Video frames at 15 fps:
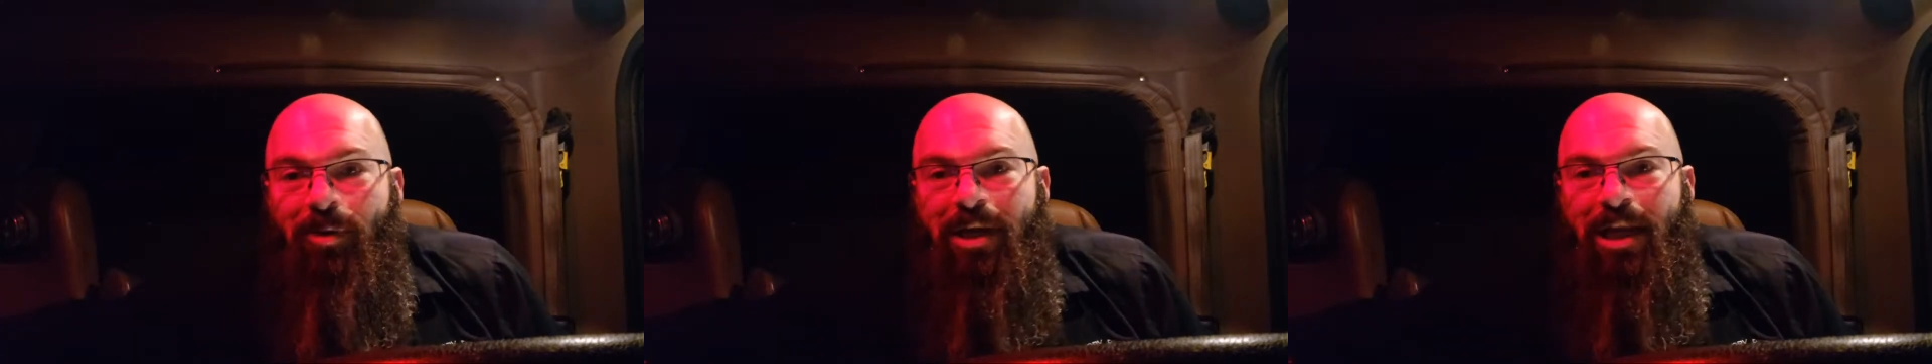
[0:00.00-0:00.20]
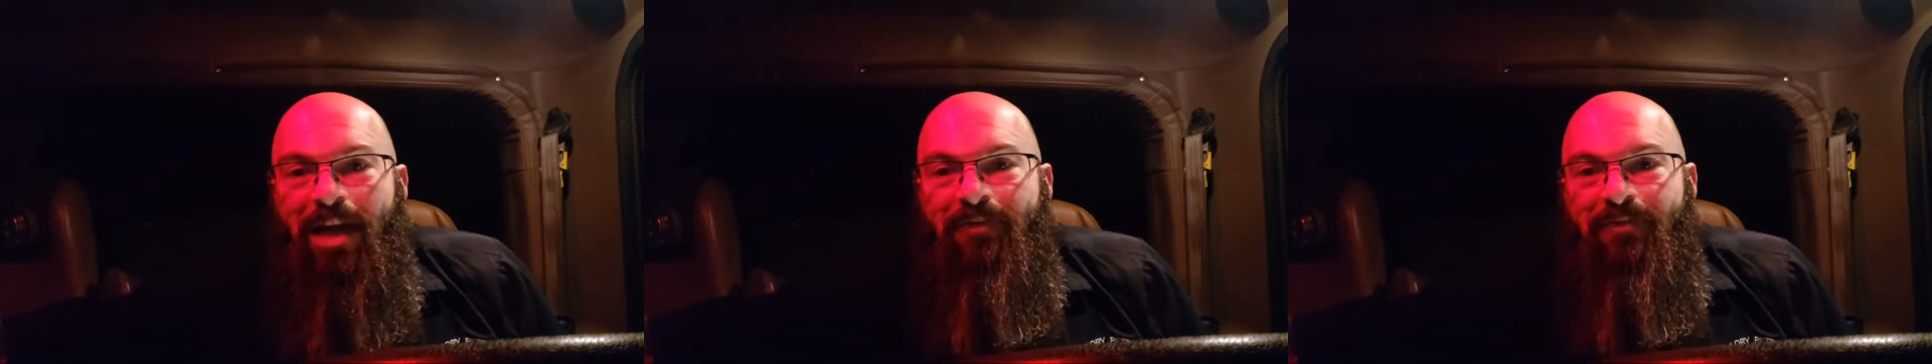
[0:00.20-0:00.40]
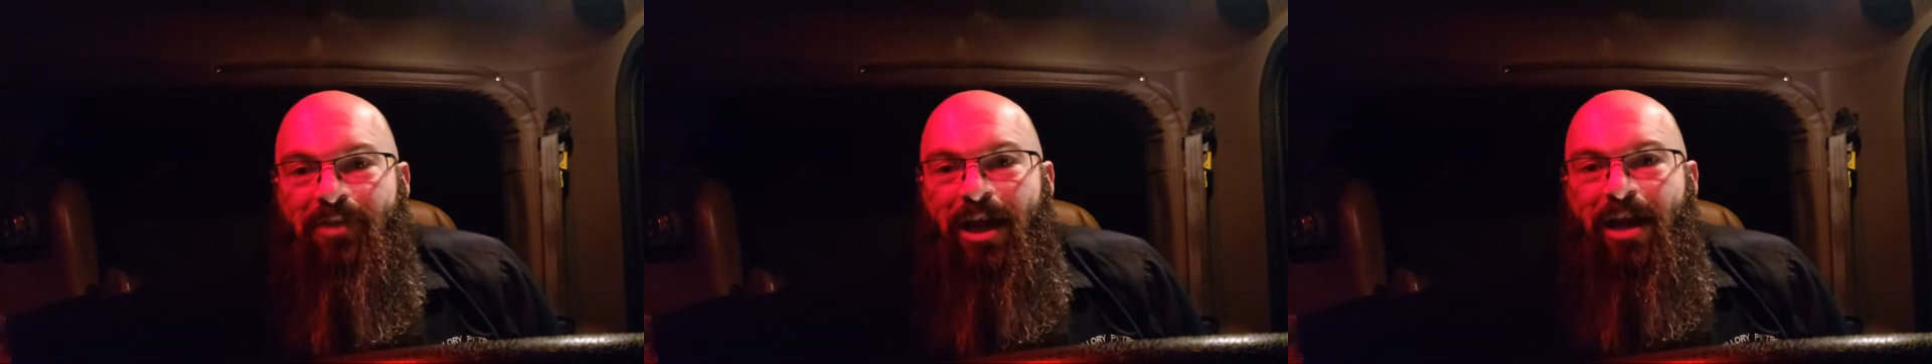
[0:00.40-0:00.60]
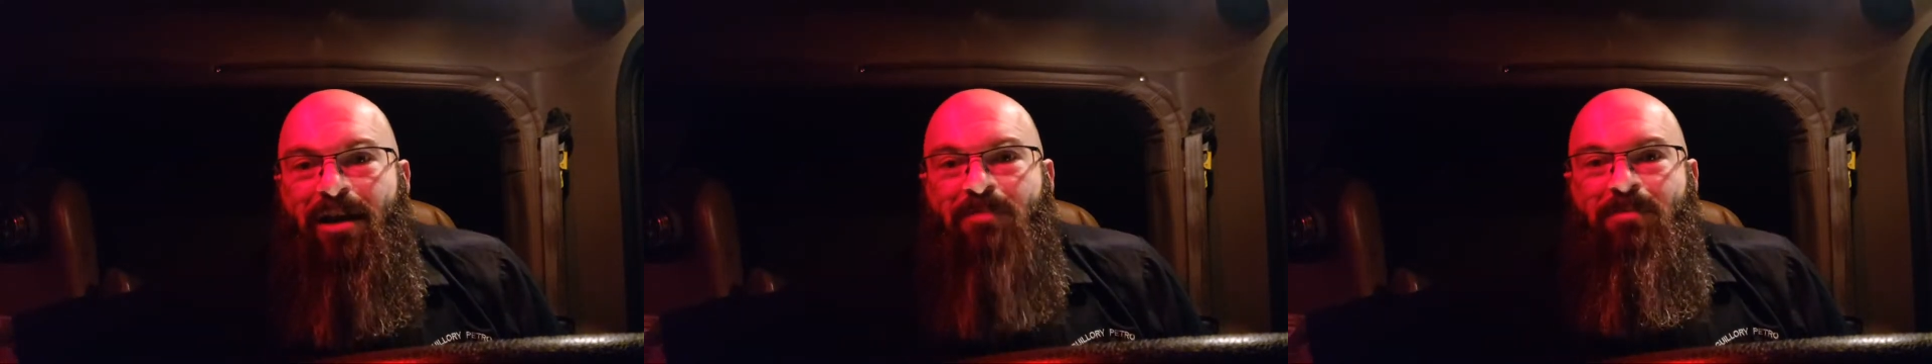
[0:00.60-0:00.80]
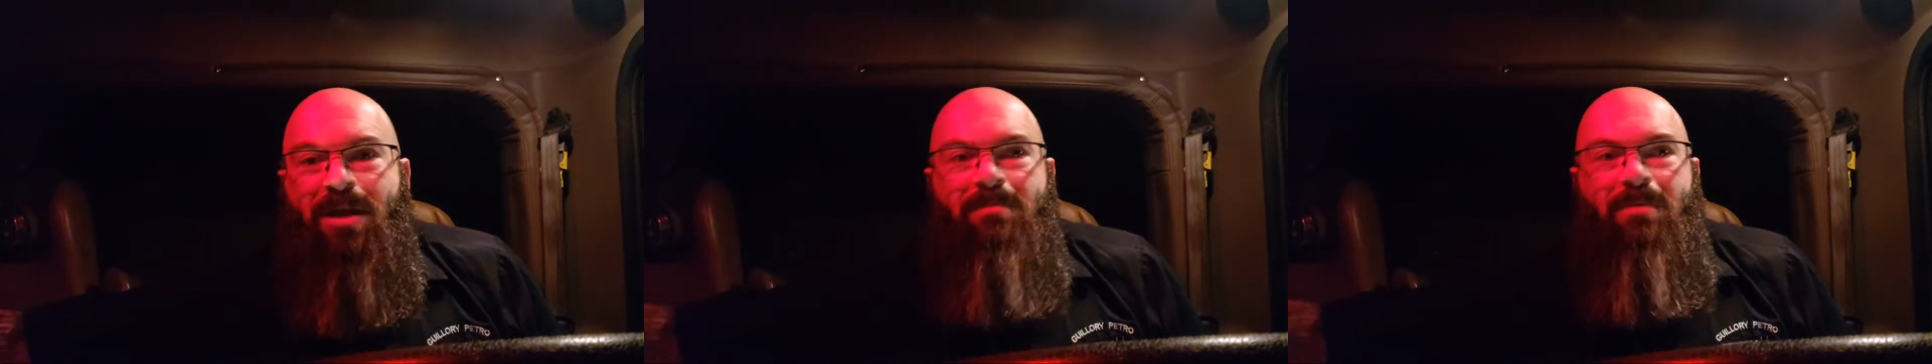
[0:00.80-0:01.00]
we left
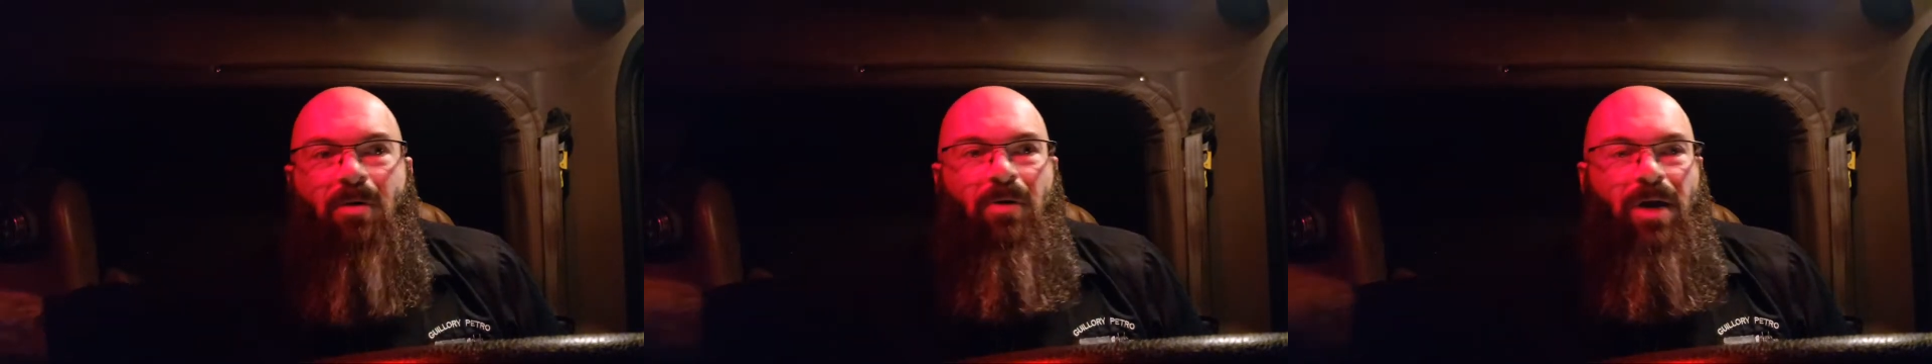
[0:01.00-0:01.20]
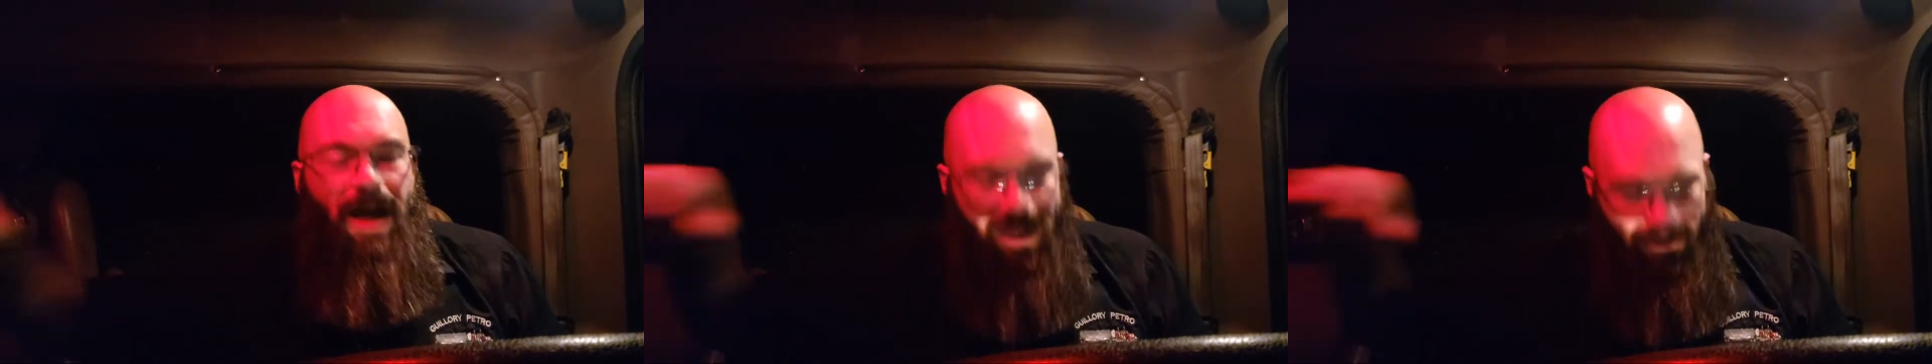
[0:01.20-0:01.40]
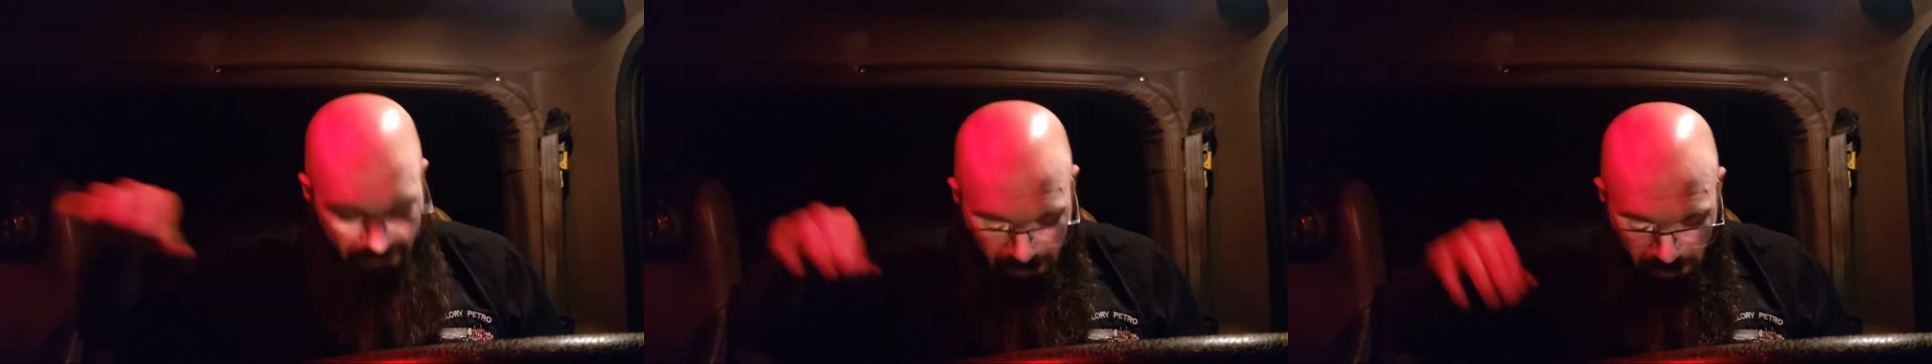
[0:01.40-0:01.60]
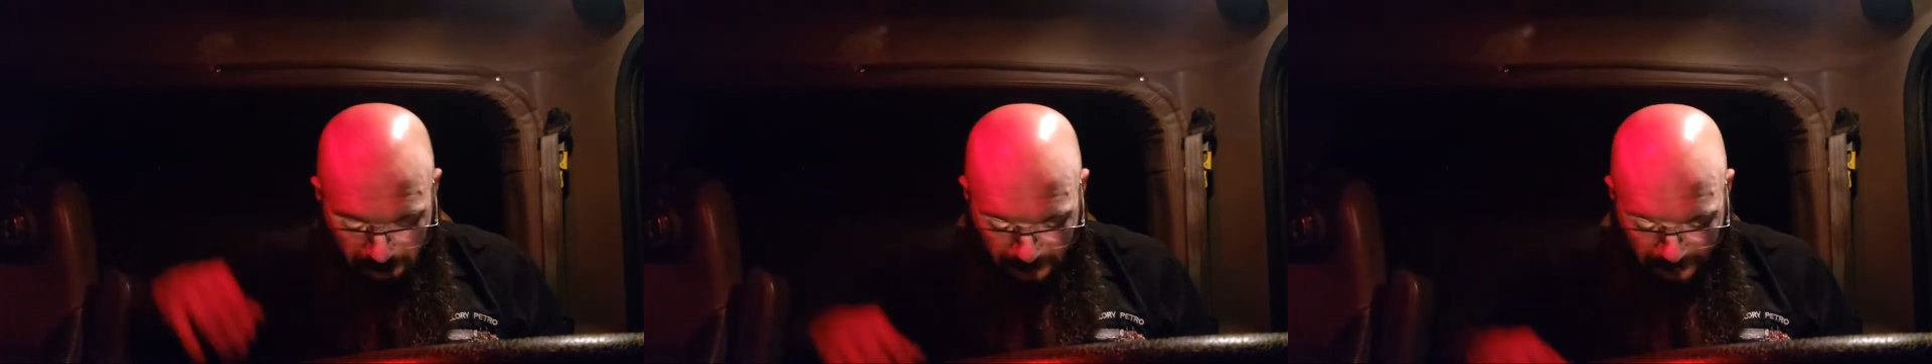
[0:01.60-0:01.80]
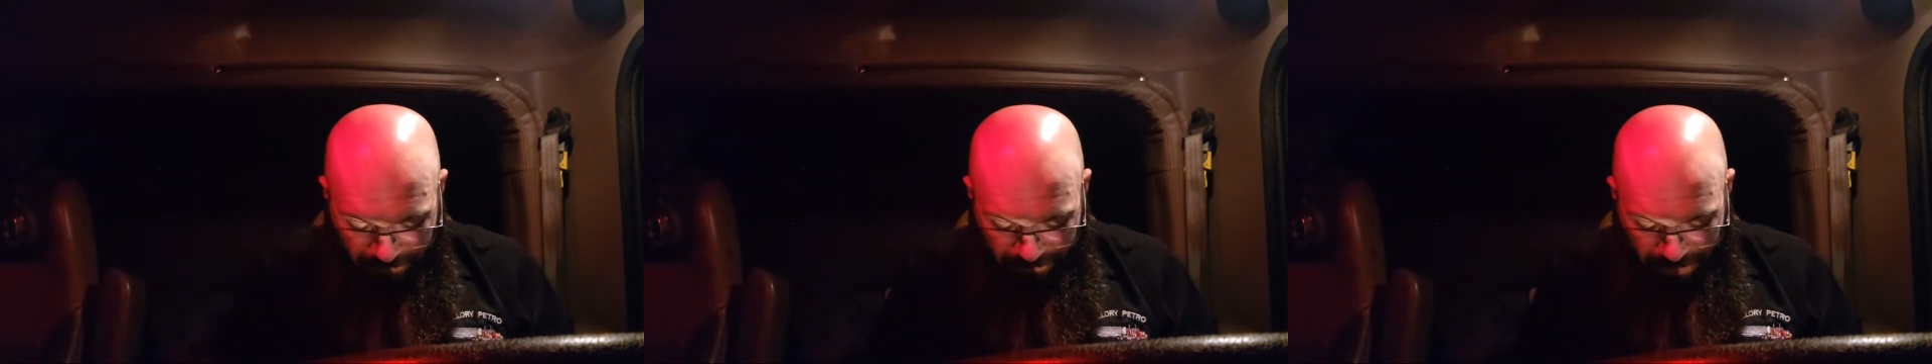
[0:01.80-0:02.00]
there, me and my wife, when we left